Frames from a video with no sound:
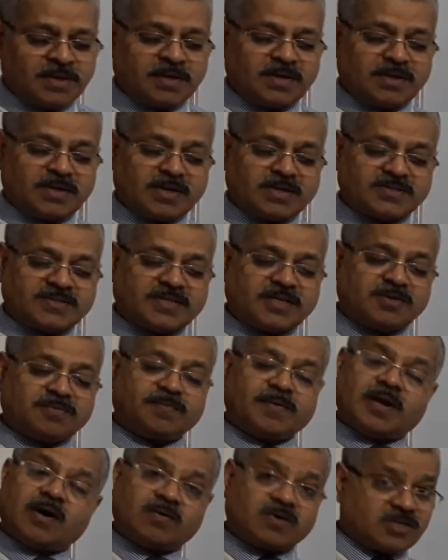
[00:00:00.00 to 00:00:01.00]
Nurses'
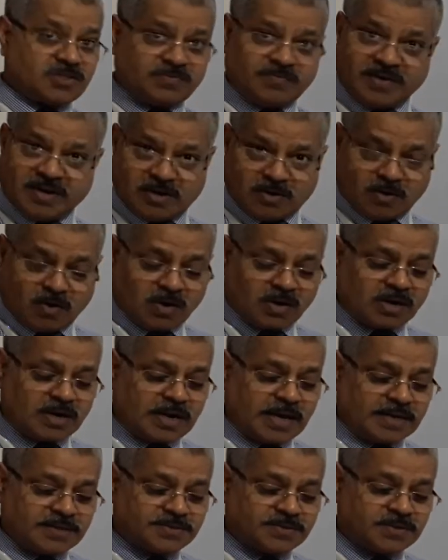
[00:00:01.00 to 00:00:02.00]
flowers will not
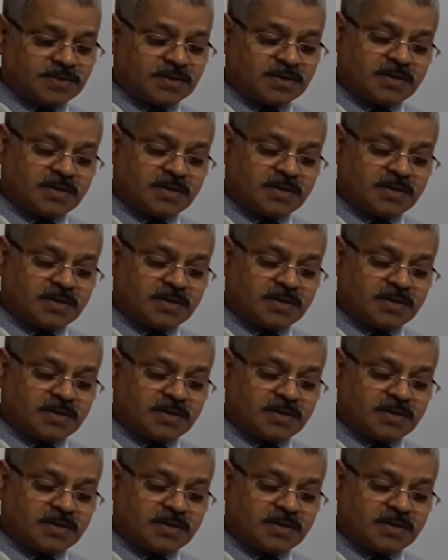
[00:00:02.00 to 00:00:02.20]
last.